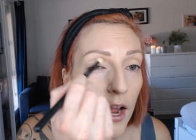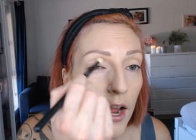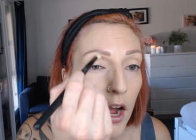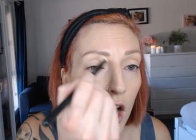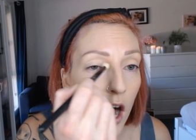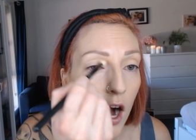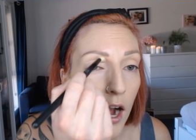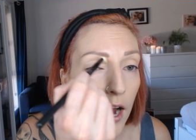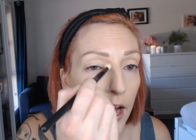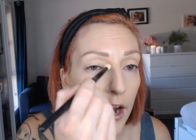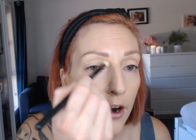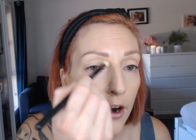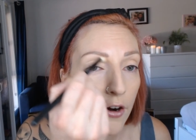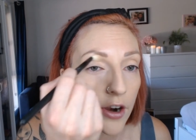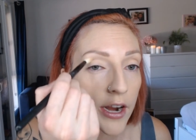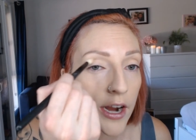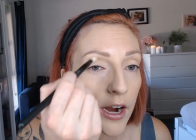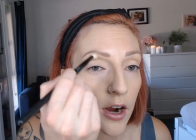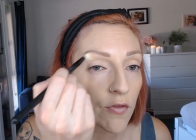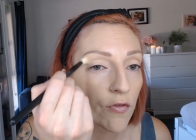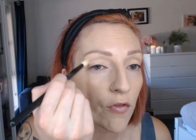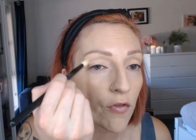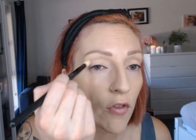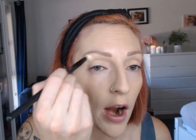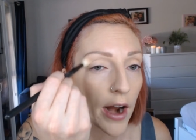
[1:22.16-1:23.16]
eye
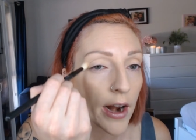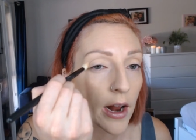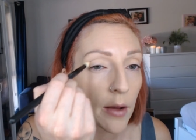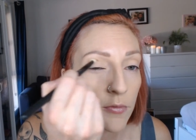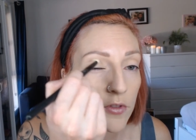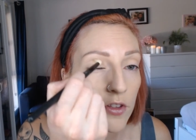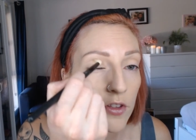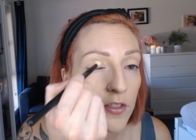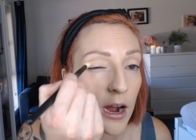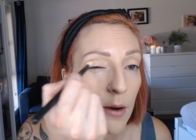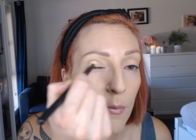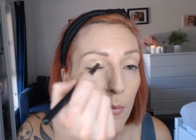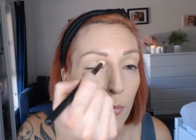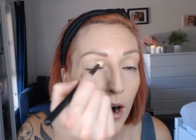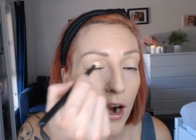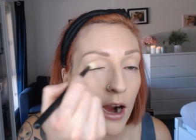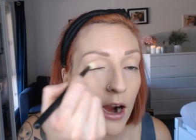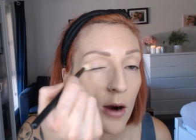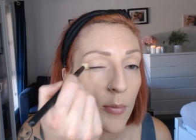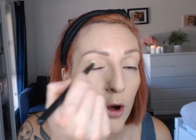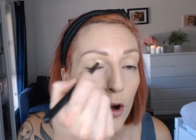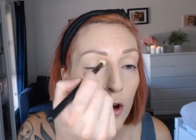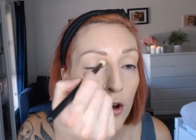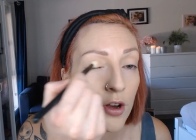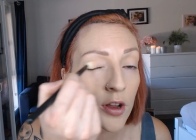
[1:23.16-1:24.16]
area, right up to that brow
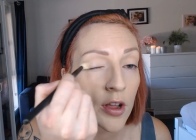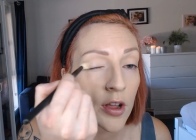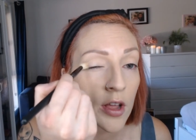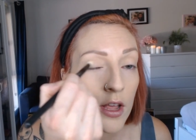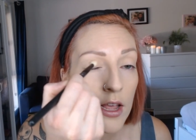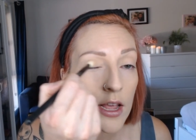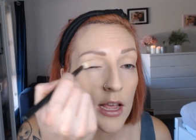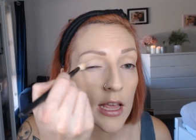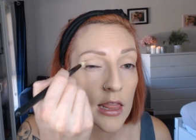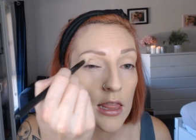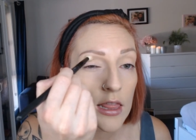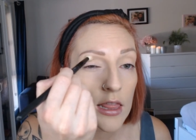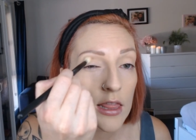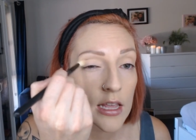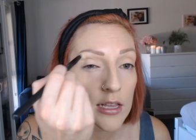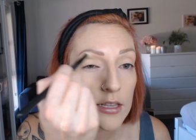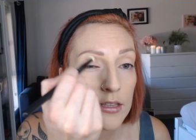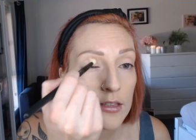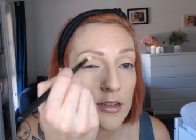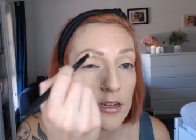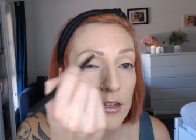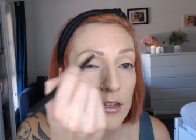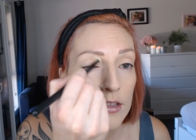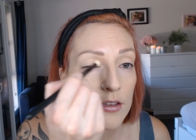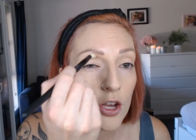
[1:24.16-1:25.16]
bone.
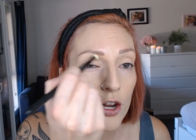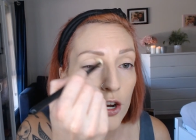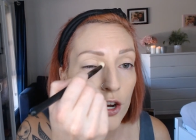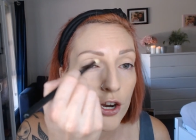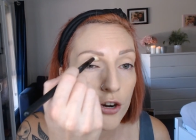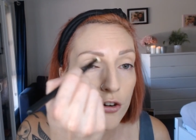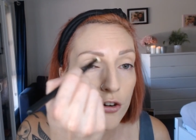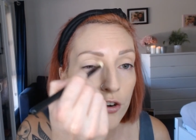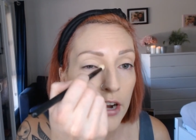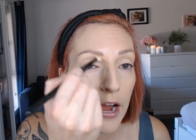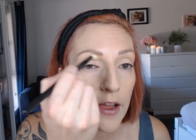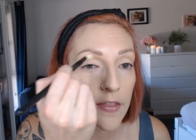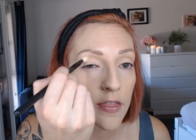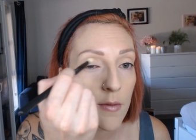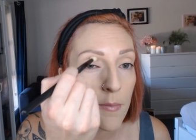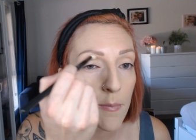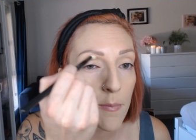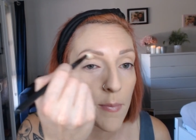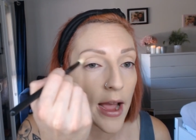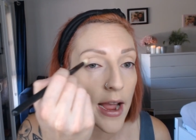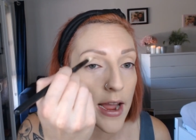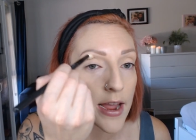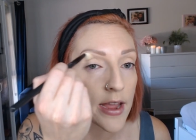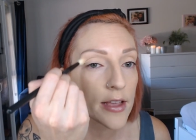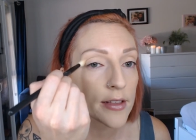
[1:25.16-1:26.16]
This is going to create the
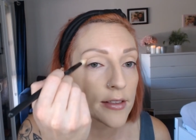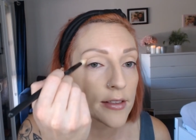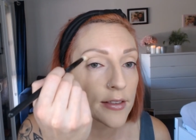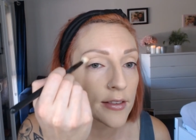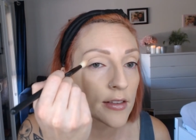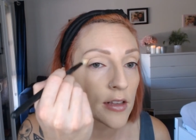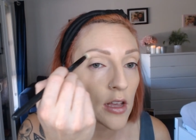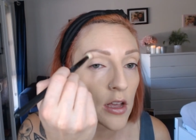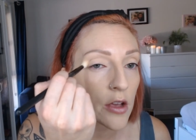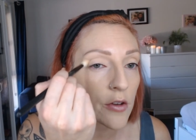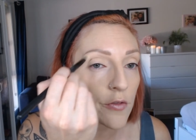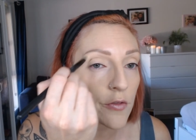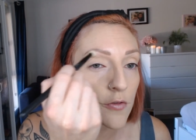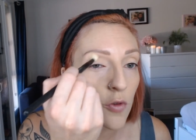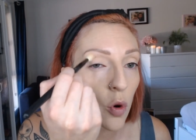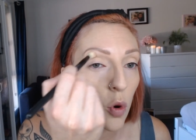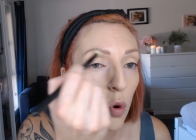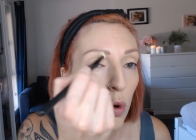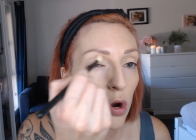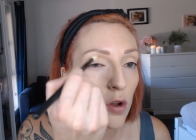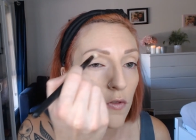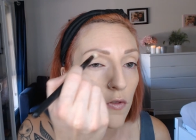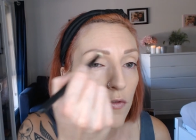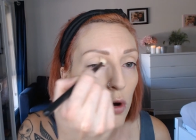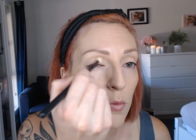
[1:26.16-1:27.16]
base for
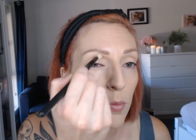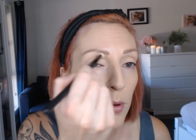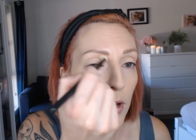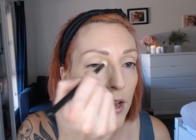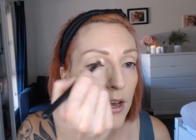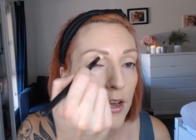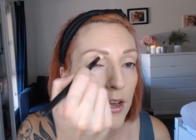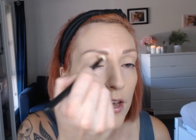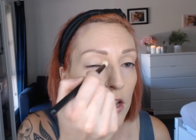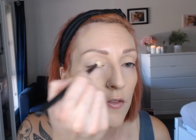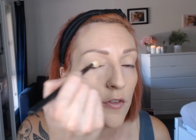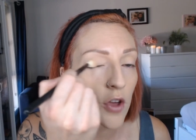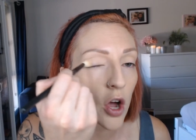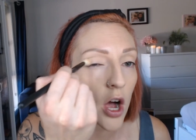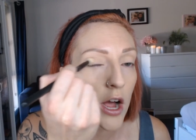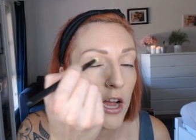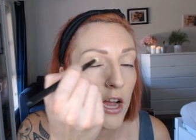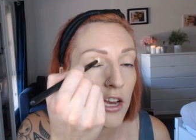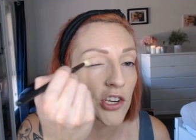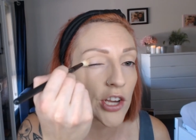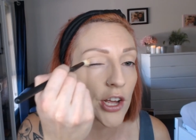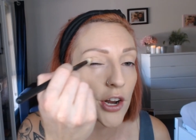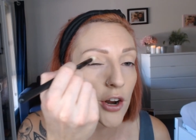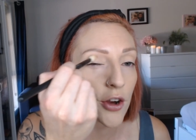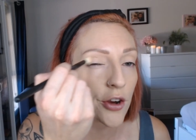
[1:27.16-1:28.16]
all of your blending of your
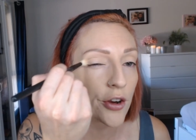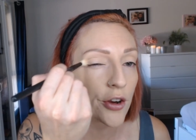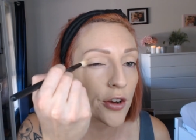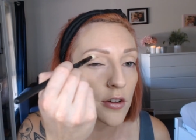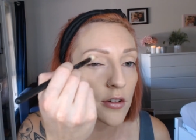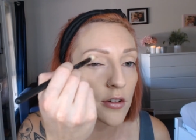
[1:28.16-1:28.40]
eyeshadow.